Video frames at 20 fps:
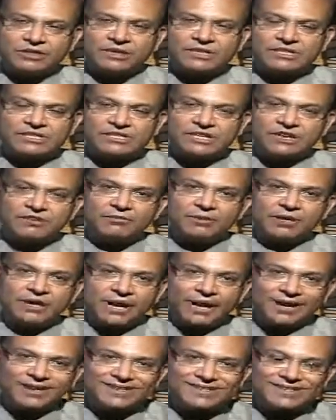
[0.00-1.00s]
that this government
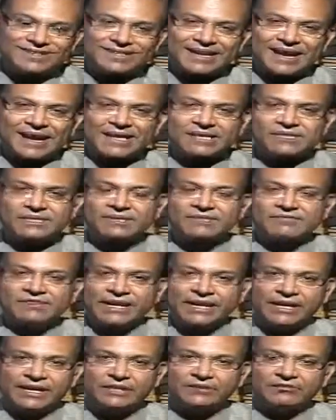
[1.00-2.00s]
understands the
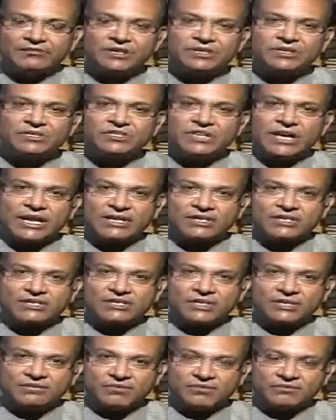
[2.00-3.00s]
very difficult challenges
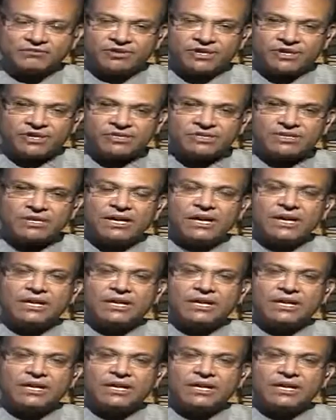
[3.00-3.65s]
that we face,